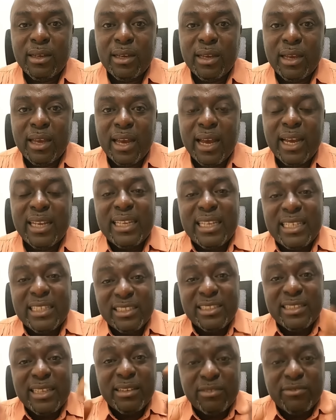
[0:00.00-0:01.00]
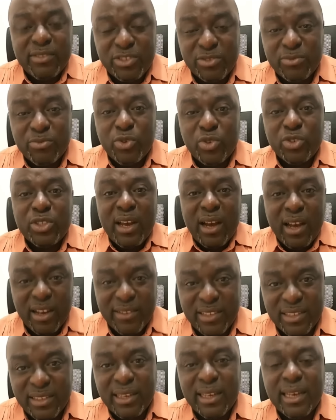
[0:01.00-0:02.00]
At least if it's brutal
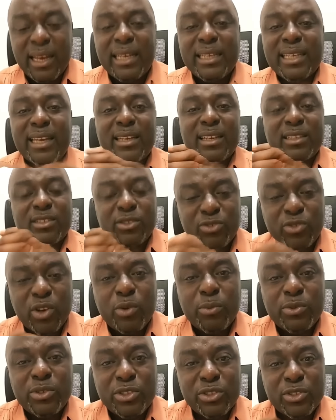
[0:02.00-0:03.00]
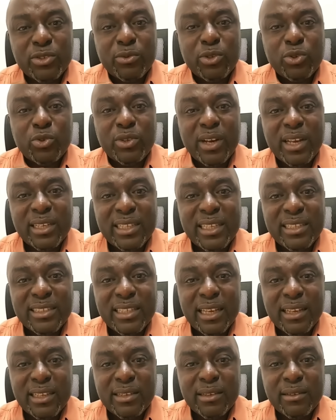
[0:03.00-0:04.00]
and then it stops, we could
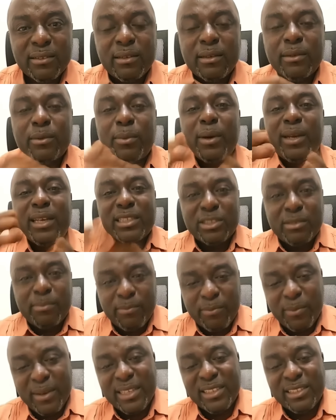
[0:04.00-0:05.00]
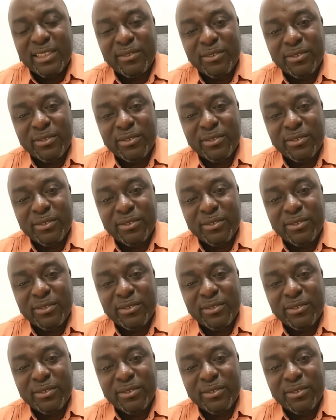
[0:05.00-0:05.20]
understand. But it's massive.